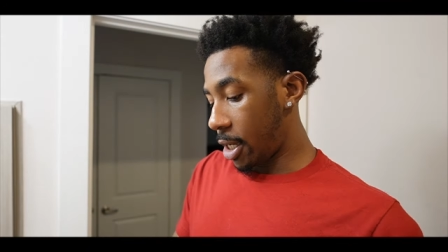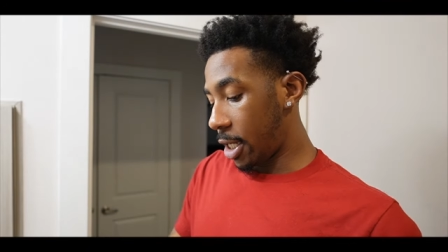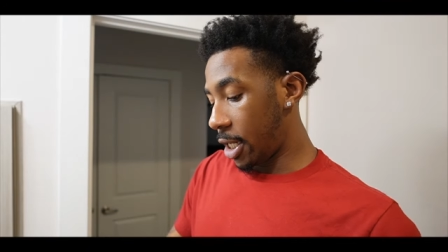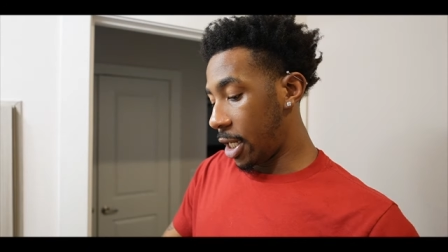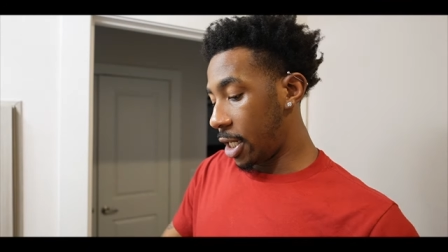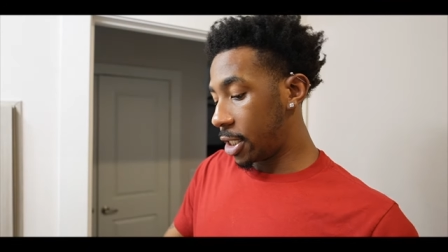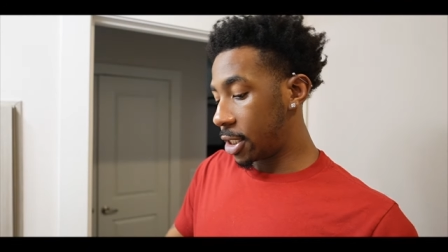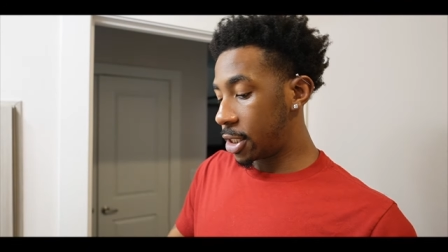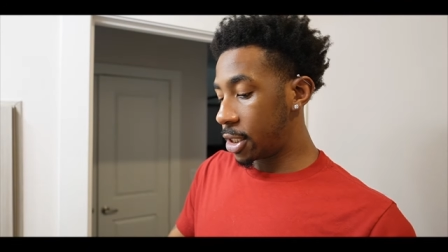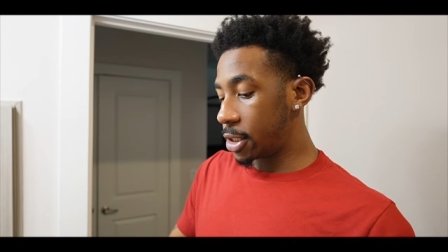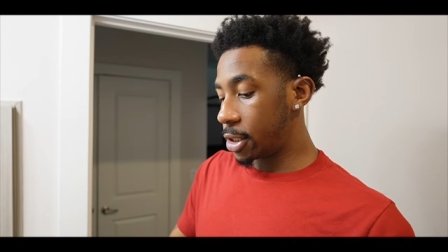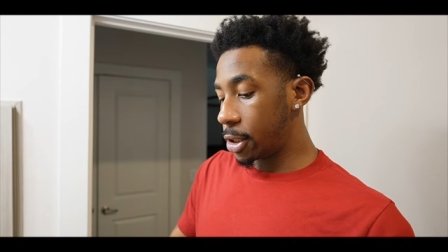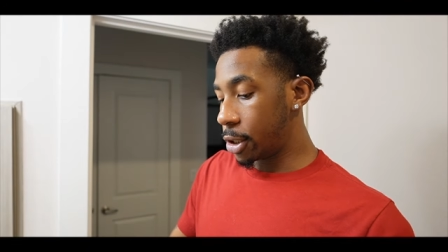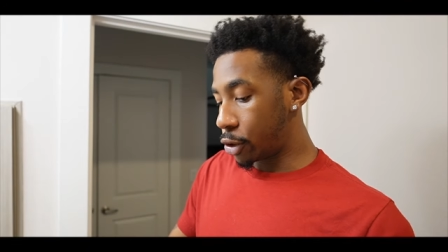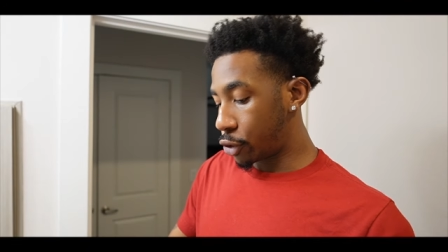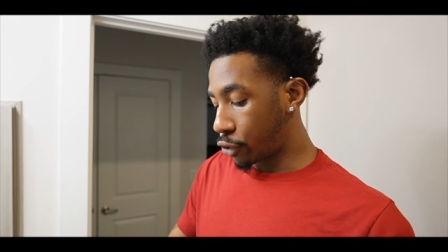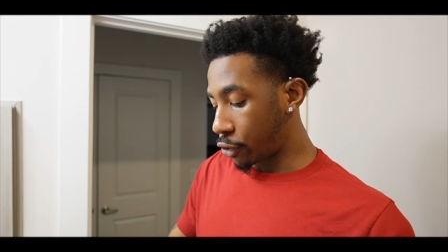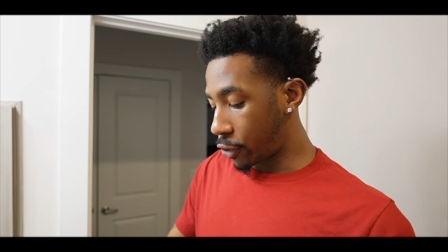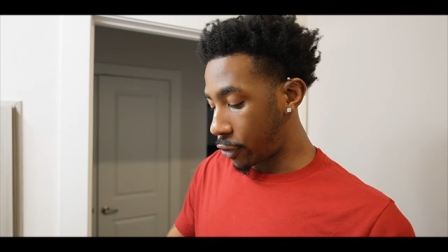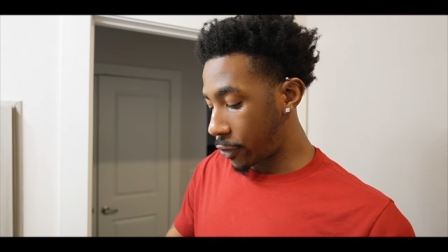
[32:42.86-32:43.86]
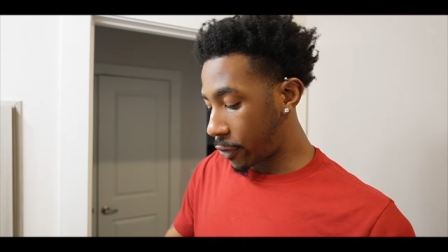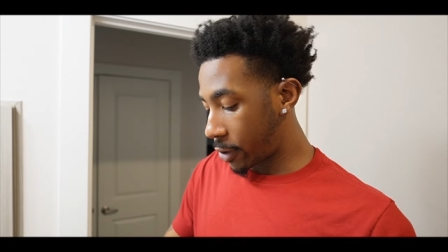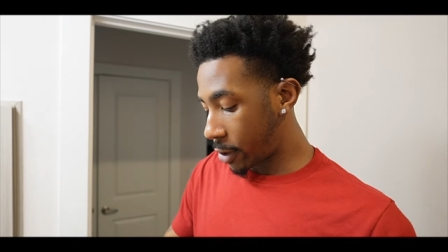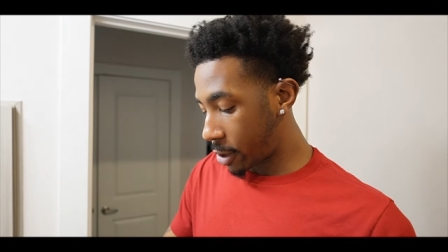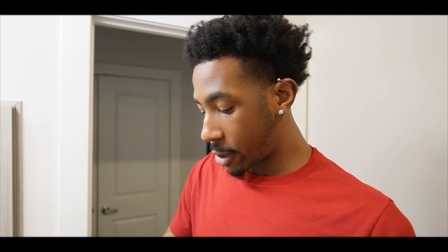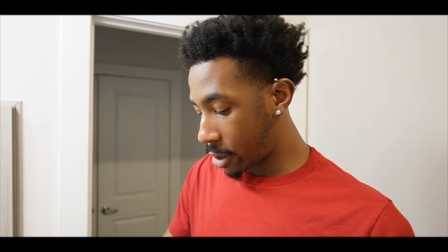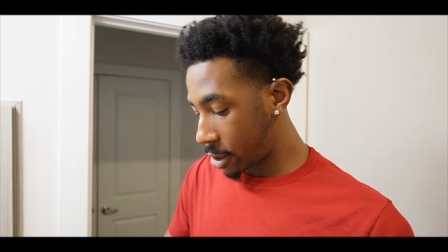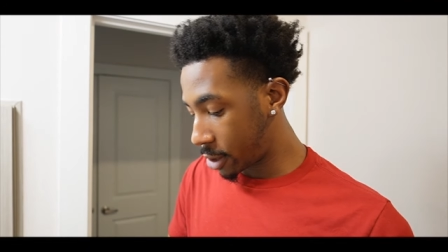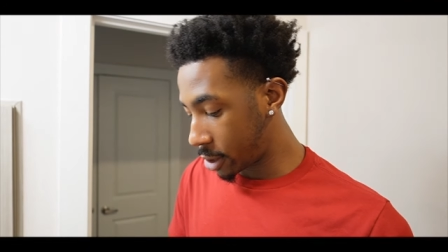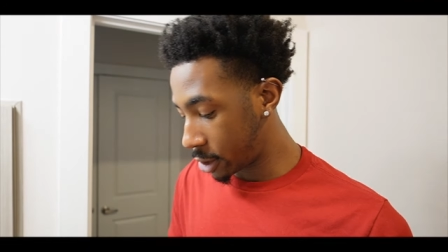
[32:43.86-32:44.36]
It's the
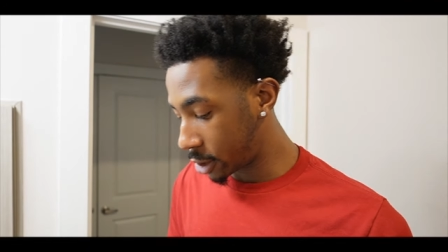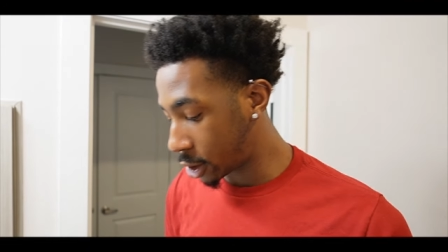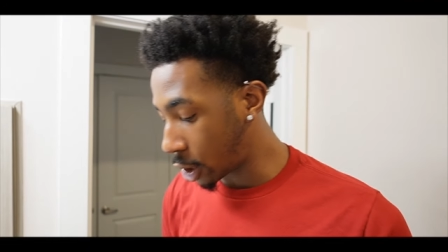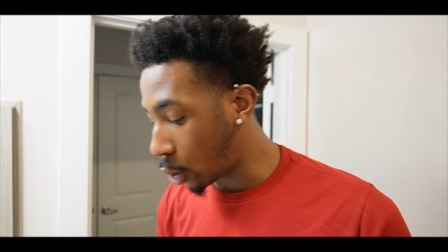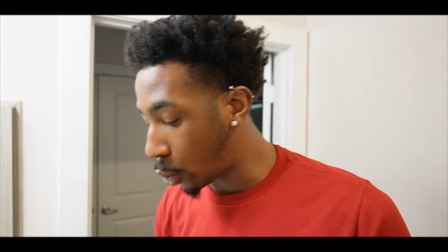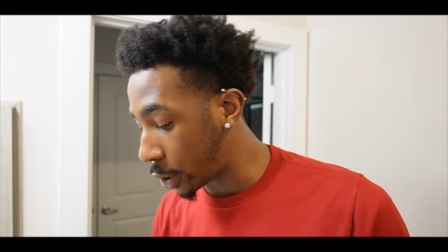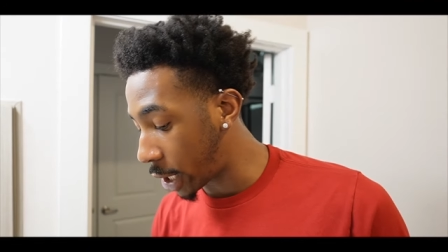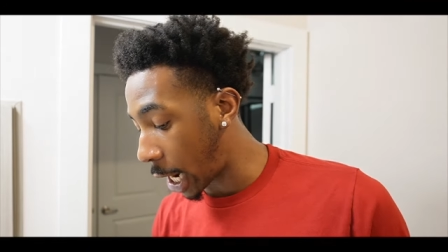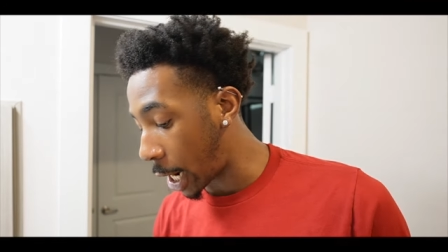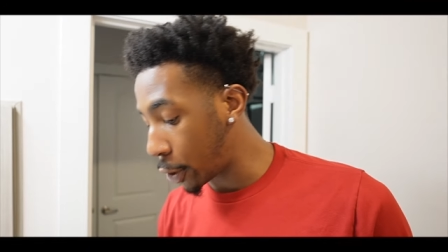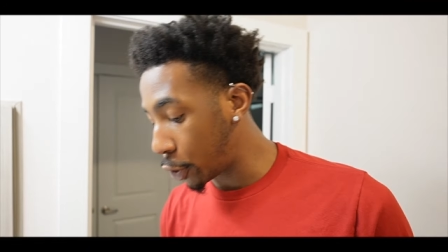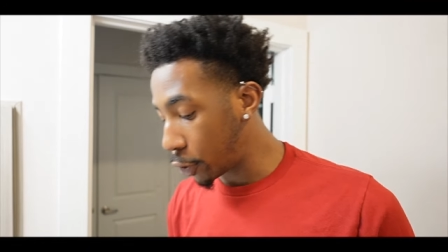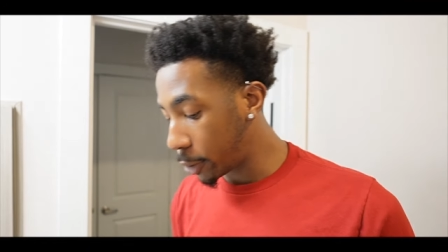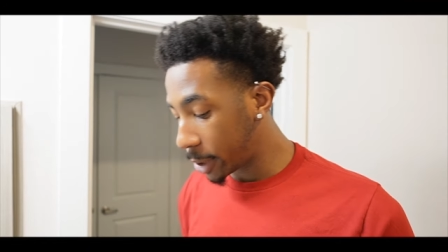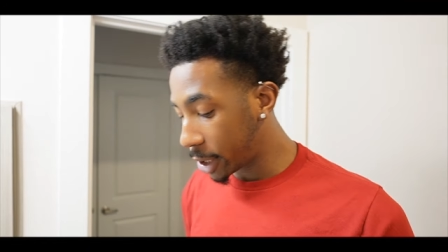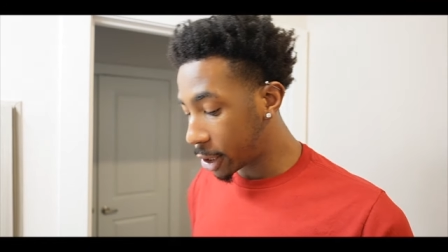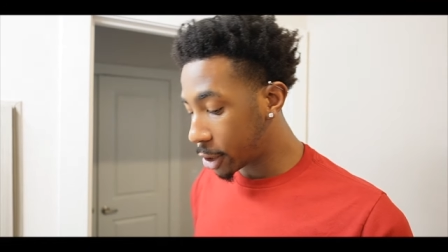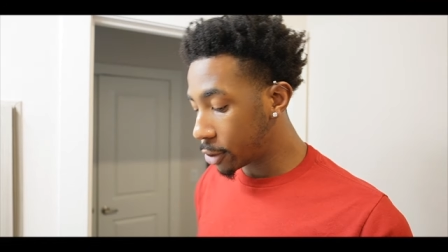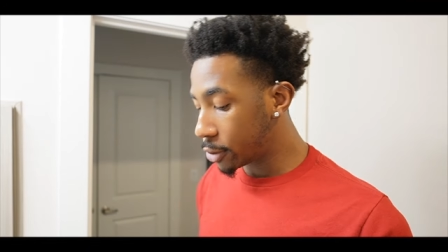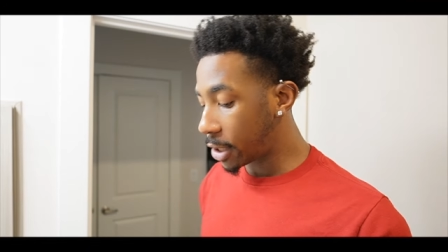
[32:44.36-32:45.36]
truth. So what I normally do,